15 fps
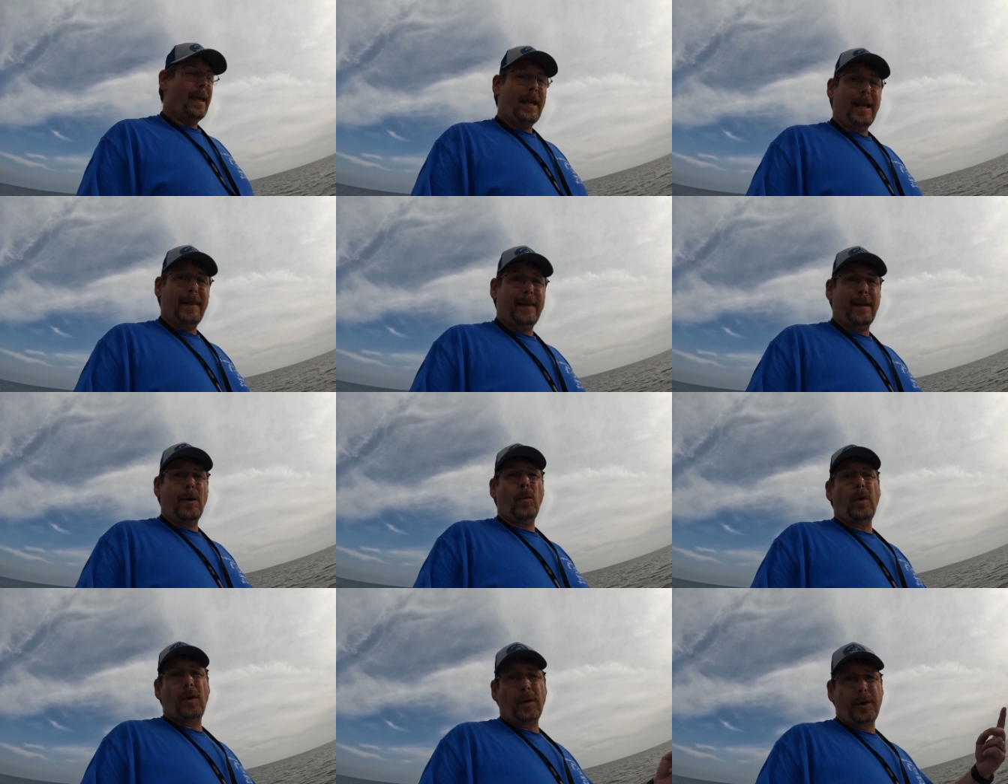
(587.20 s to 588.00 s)
And
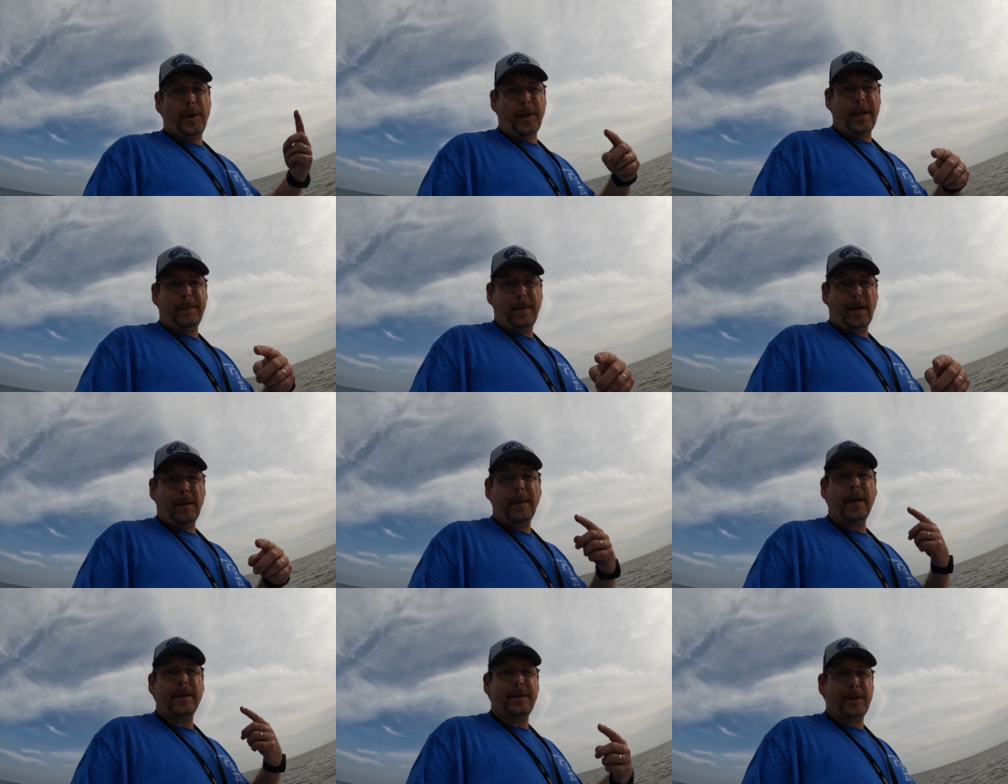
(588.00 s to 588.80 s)
then we'll cook him
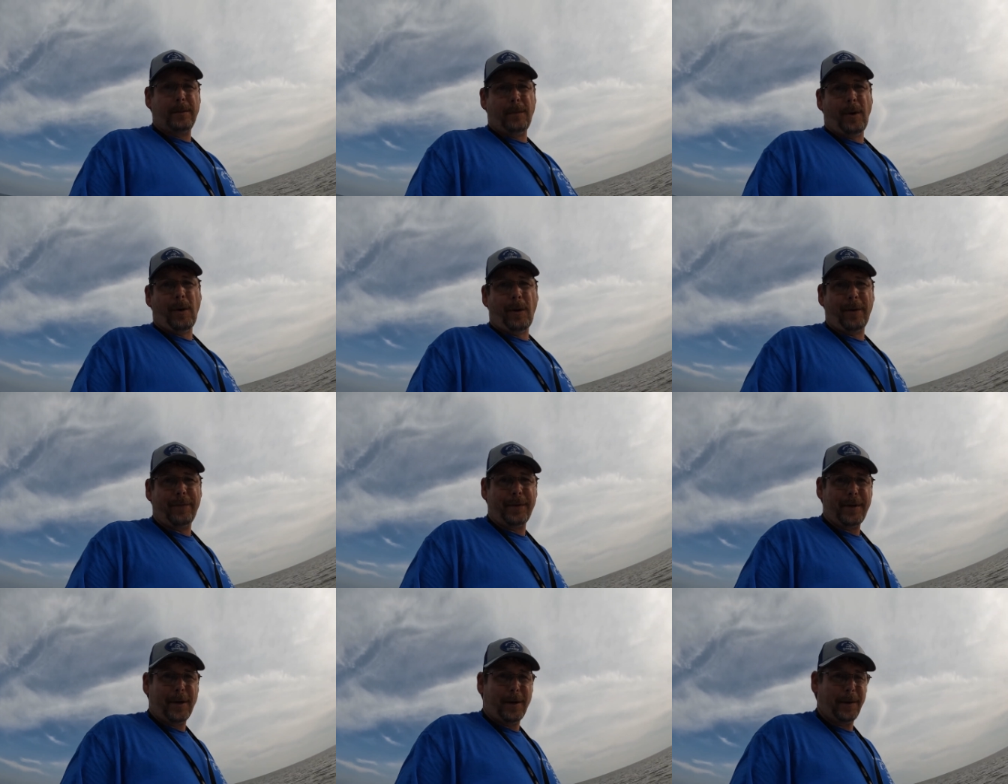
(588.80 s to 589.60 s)
up tomorrow
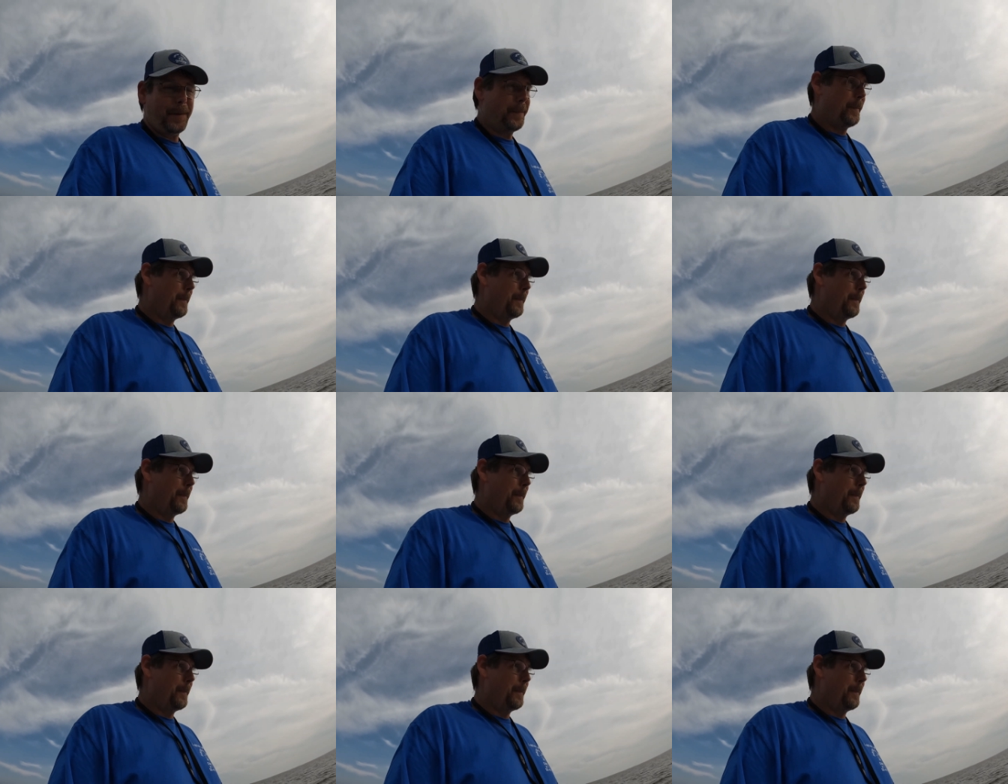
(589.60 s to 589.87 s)
for y'all.